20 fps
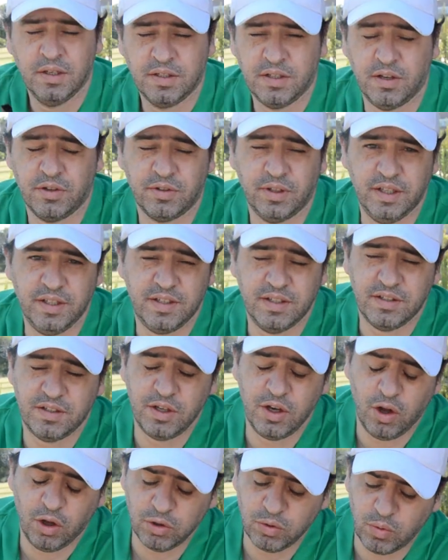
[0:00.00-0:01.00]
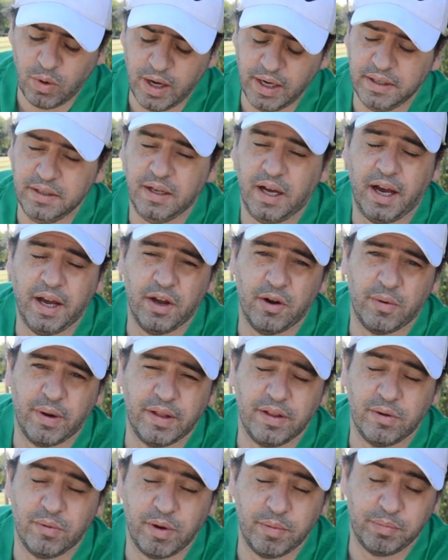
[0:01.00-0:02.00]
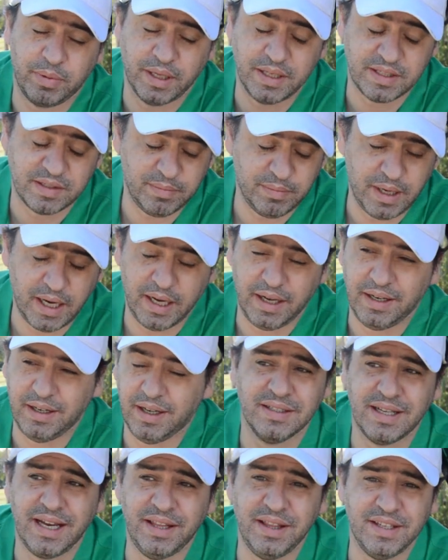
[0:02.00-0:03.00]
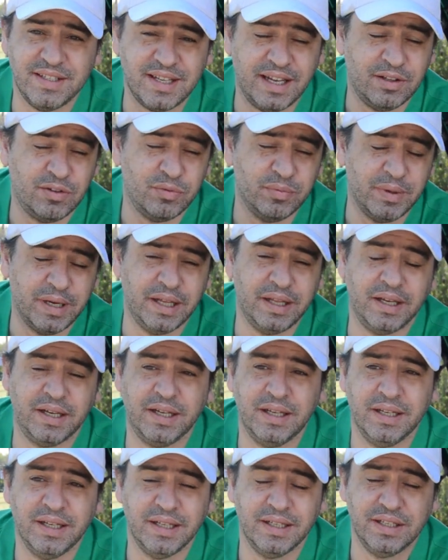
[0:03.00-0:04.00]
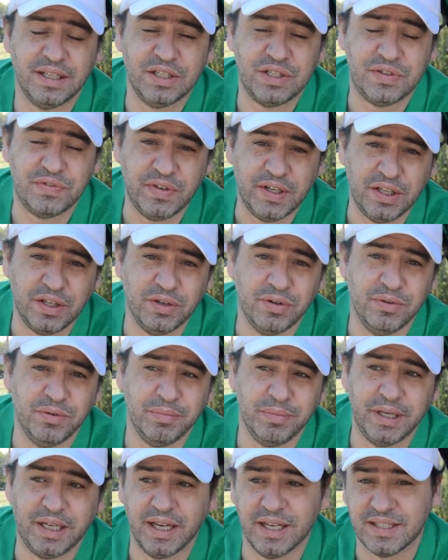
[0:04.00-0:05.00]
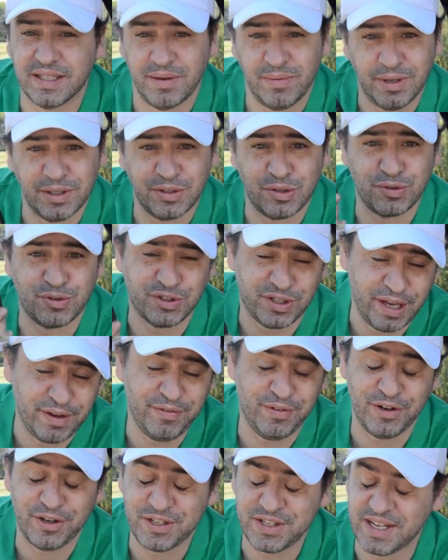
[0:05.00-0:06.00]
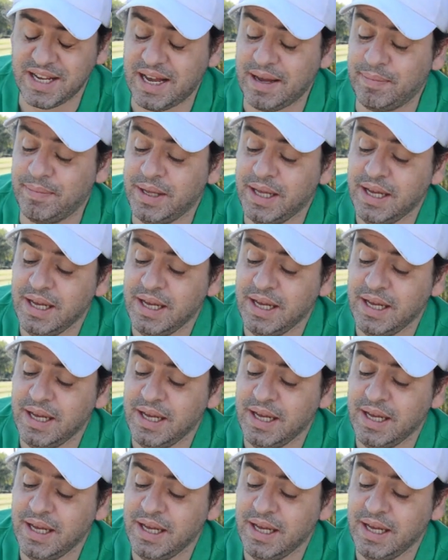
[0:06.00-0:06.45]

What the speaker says: So this is the old one. I already replaced mine. I decided to make this video because I want to save your time.